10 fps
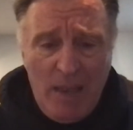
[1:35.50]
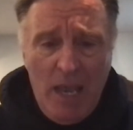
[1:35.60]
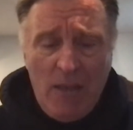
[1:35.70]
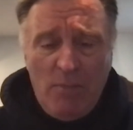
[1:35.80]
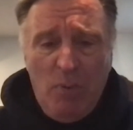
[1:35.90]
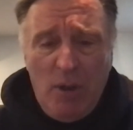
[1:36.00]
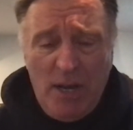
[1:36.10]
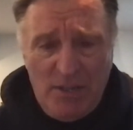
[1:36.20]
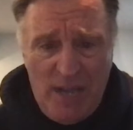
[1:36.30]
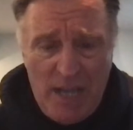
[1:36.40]
The point
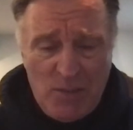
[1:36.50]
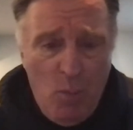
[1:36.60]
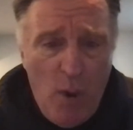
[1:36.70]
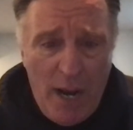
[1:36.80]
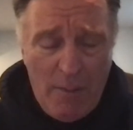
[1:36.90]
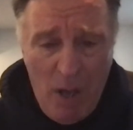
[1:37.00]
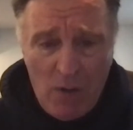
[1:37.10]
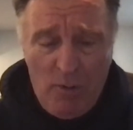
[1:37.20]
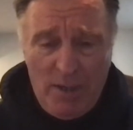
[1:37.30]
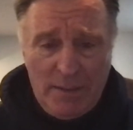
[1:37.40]
is, guys, when I'm
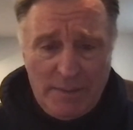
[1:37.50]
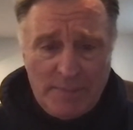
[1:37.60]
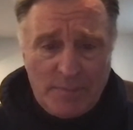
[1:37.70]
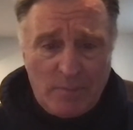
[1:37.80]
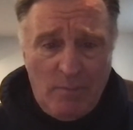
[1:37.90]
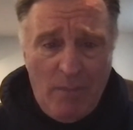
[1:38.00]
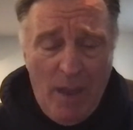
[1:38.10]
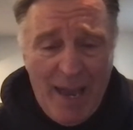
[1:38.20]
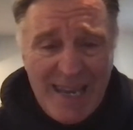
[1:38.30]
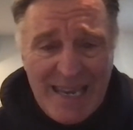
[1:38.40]
hungry,
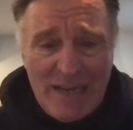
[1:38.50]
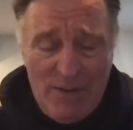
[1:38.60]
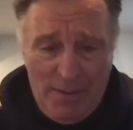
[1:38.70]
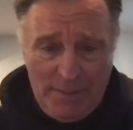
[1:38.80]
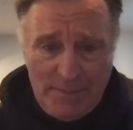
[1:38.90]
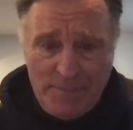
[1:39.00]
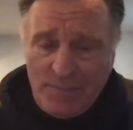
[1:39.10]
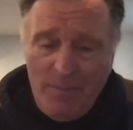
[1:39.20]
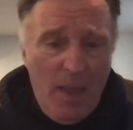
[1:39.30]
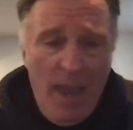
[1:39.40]
I eat
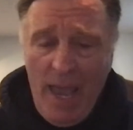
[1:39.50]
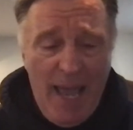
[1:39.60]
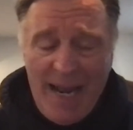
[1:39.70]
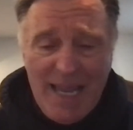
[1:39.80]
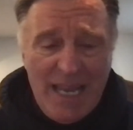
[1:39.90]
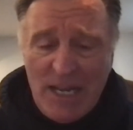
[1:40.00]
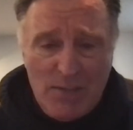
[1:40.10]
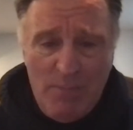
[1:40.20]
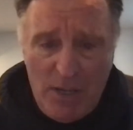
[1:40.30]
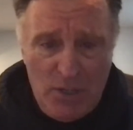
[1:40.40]
and I eat as
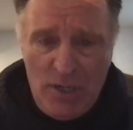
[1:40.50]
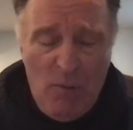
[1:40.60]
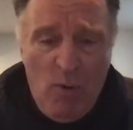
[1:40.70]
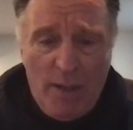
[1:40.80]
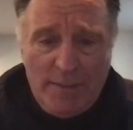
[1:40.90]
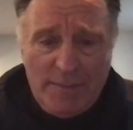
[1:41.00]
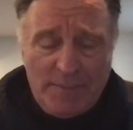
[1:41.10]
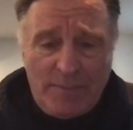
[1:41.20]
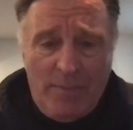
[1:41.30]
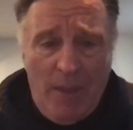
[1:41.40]
much as I want.
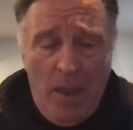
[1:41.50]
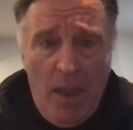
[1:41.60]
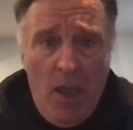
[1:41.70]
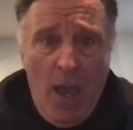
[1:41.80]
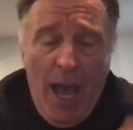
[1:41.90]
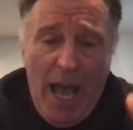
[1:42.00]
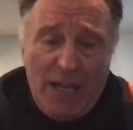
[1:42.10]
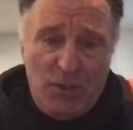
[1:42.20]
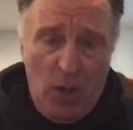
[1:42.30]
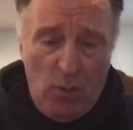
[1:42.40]
I
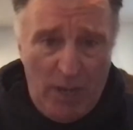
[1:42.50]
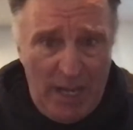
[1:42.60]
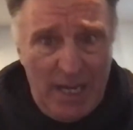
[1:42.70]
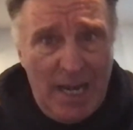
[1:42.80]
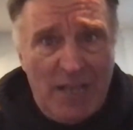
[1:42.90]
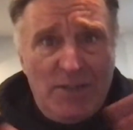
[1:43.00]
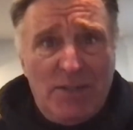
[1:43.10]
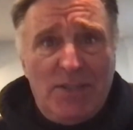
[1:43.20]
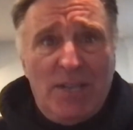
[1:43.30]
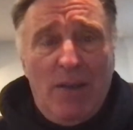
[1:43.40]
don't eat
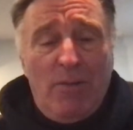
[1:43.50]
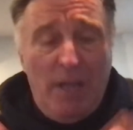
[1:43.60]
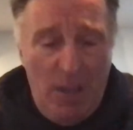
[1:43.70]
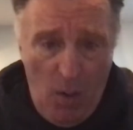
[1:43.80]
necessarily.